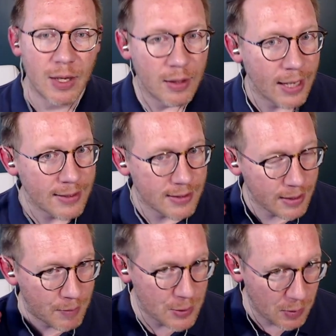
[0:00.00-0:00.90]
That's the
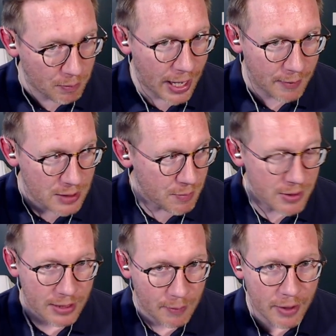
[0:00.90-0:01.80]
Pittsburgh Pirates
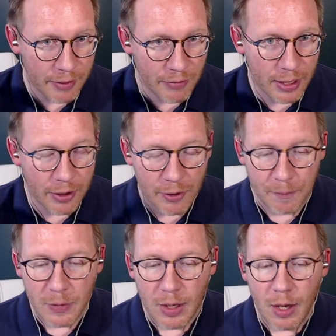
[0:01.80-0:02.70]
music I'm hearing right here.
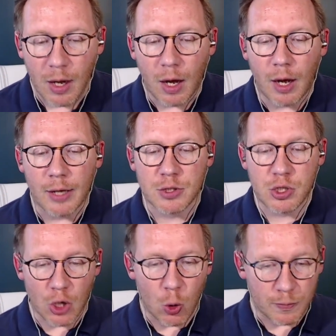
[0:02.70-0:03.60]

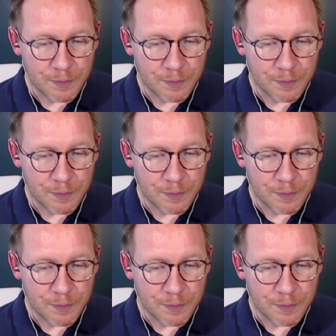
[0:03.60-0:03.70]
So